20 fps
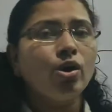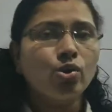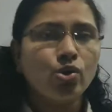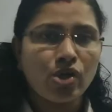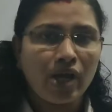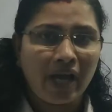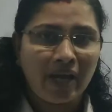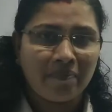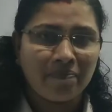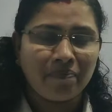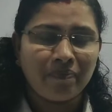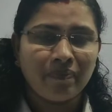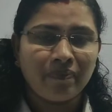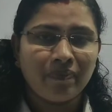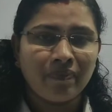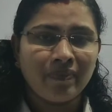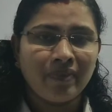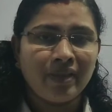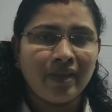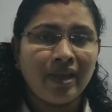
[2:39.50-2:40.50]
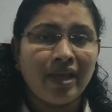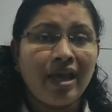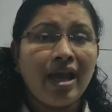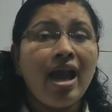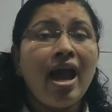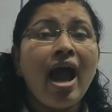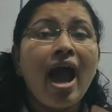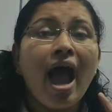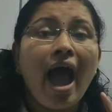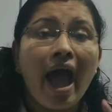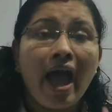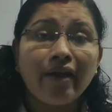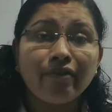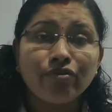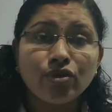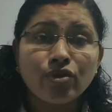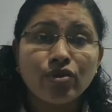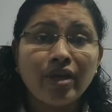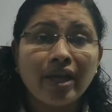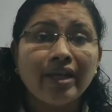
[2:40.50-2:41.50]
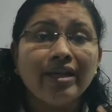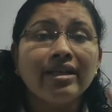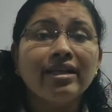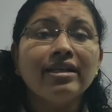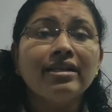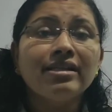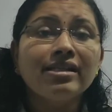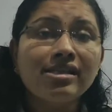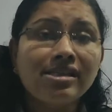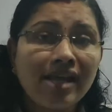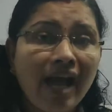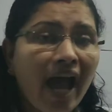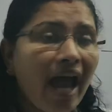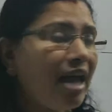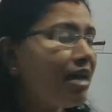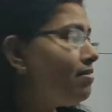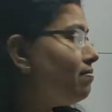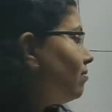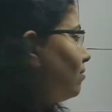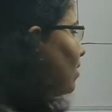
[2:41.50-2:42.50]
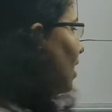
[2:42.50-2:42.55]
or time. I have to take time